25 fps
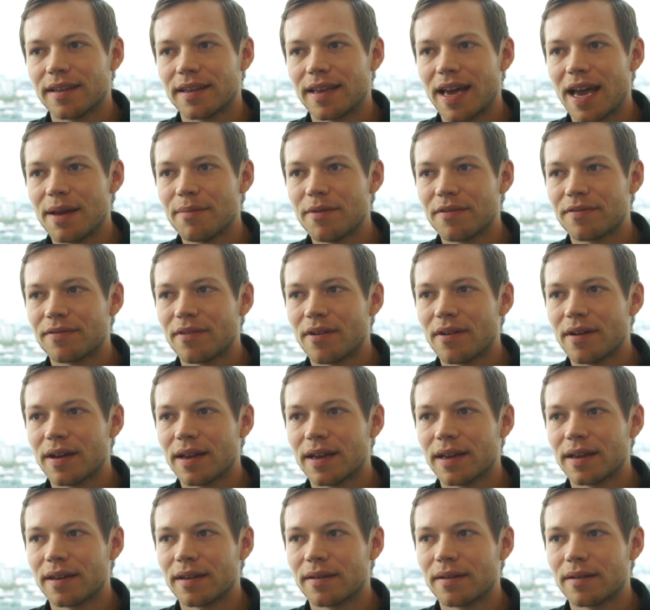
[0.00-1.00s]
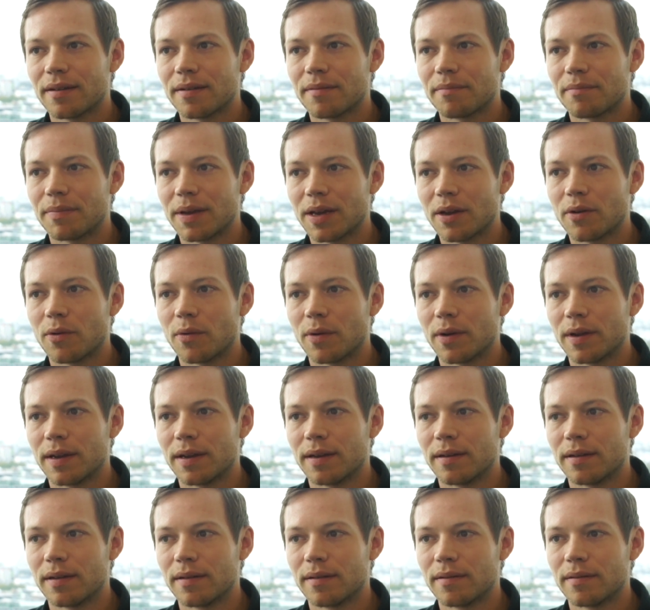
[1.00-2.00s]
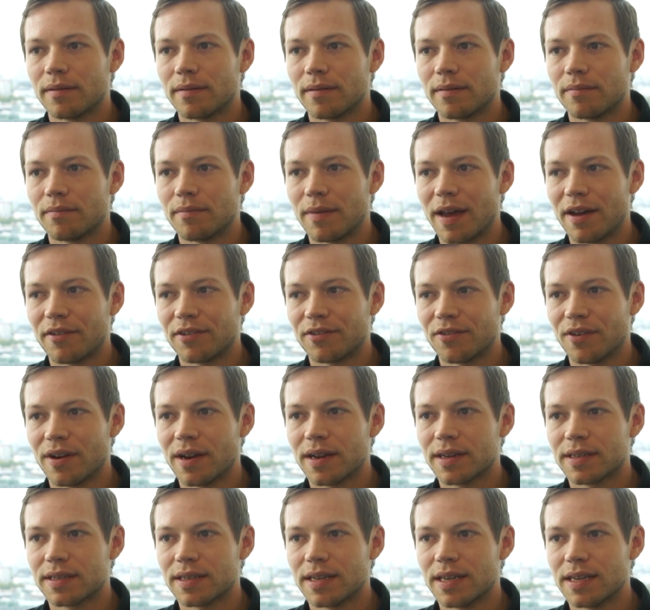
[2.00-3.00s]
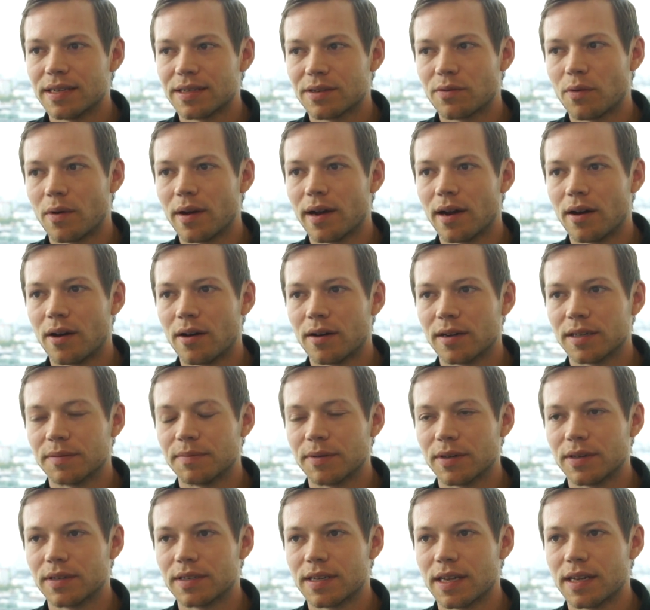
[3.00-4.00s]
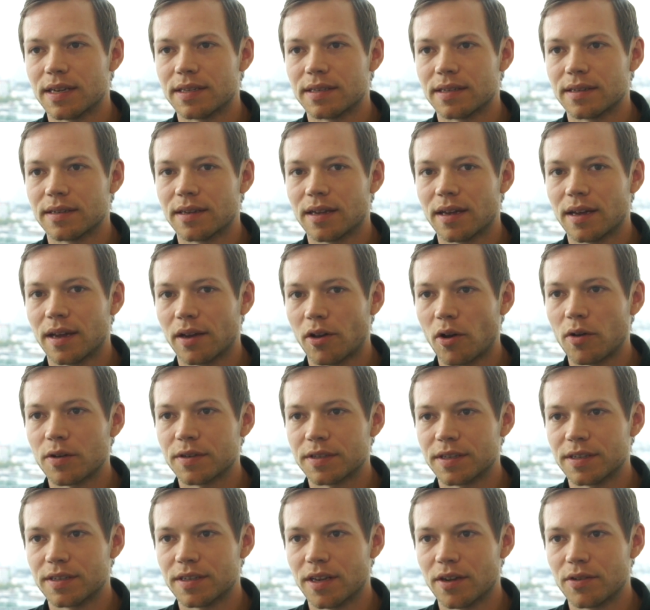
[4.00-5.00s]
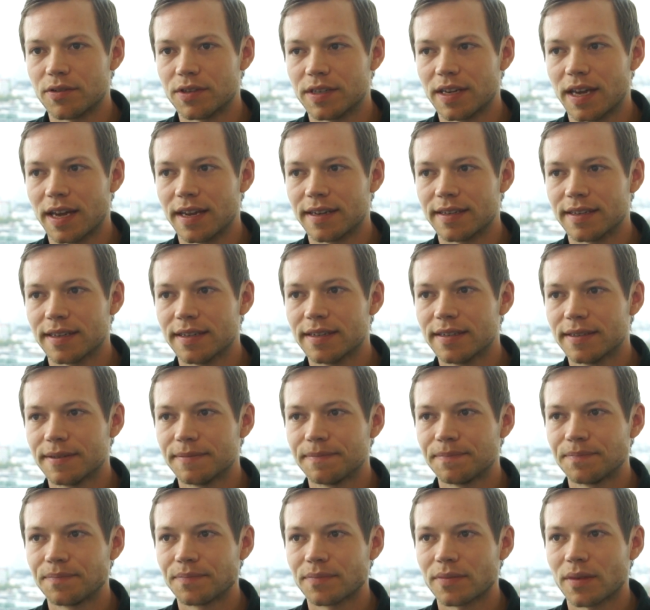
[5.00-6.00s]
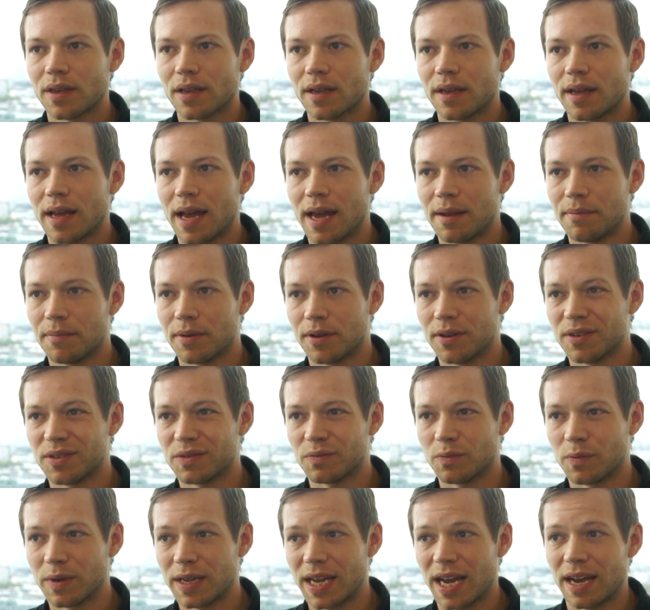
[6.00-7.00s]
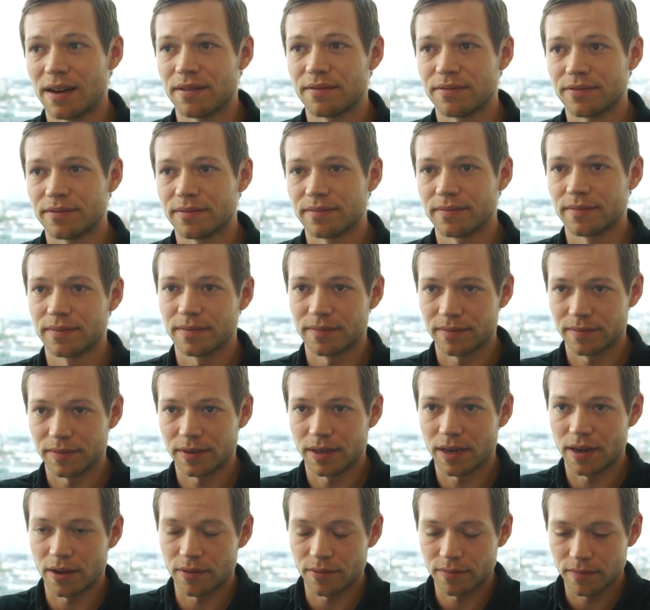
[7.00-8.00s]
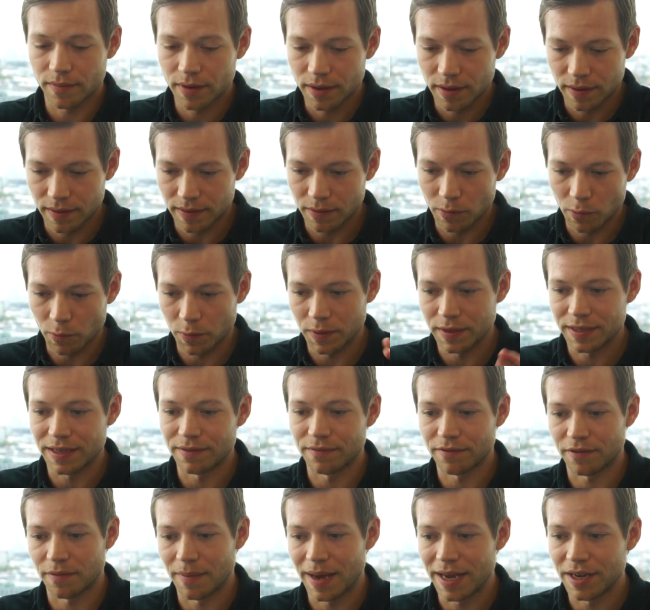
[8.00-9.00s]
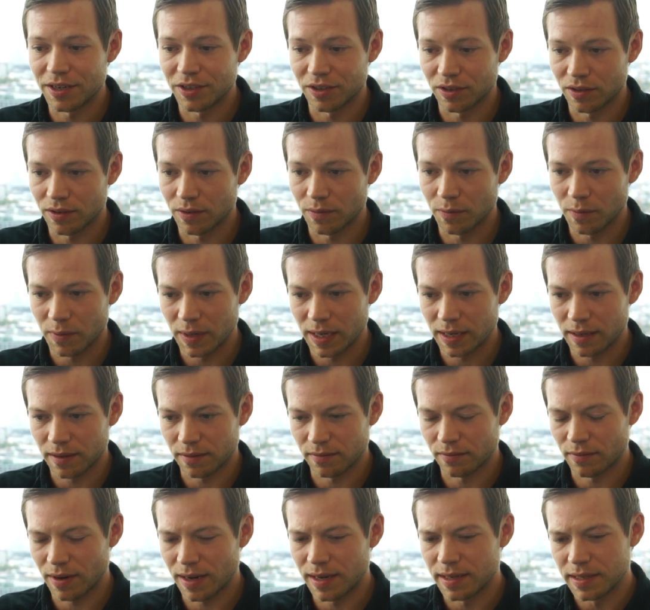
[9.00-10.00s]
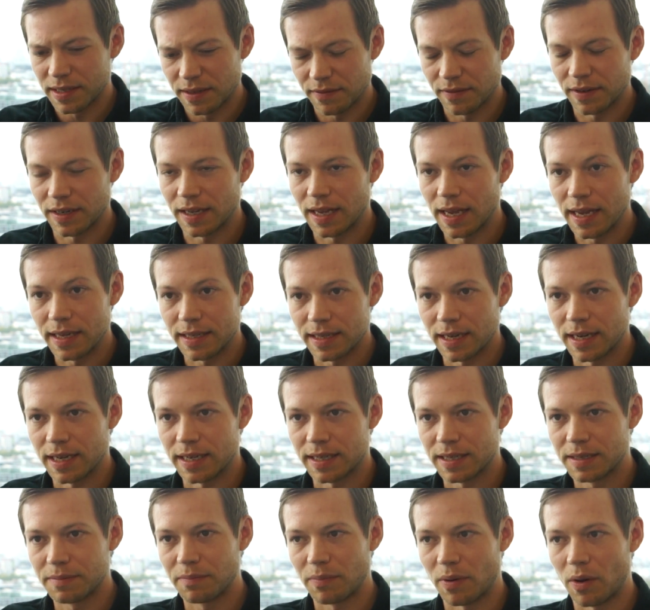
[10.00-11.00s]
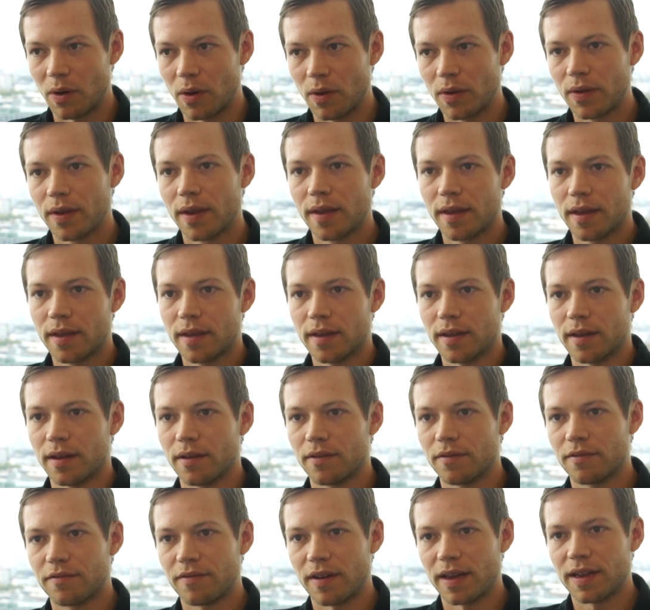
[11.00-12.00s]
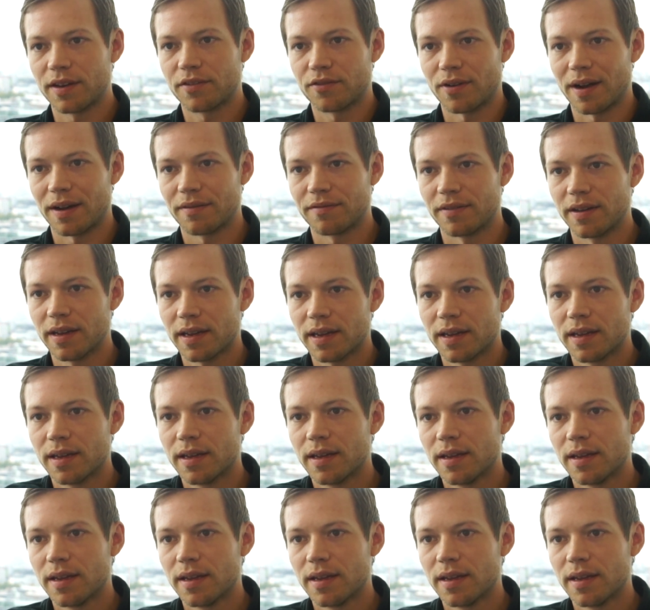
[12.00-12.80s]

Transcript: gamifying Bitcoin metrics is quite hard because there's a cost associated, and because we have, you know, all this information that we can relatively easily spot, you know, fake traffic.